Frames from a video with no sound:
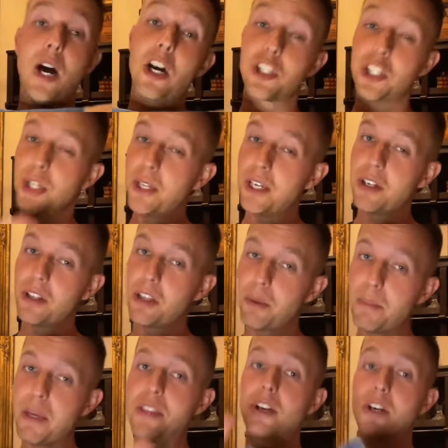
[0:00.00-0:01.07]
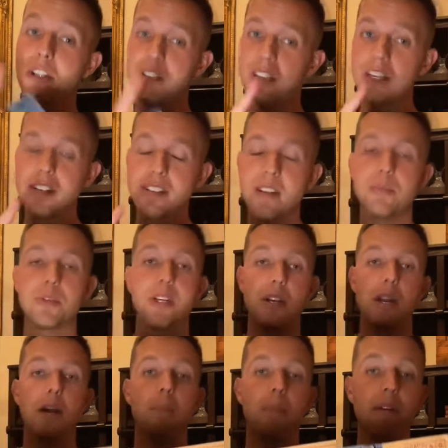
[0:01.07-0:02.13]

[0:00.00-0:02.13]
I'll show you in a little bit. There is an exception,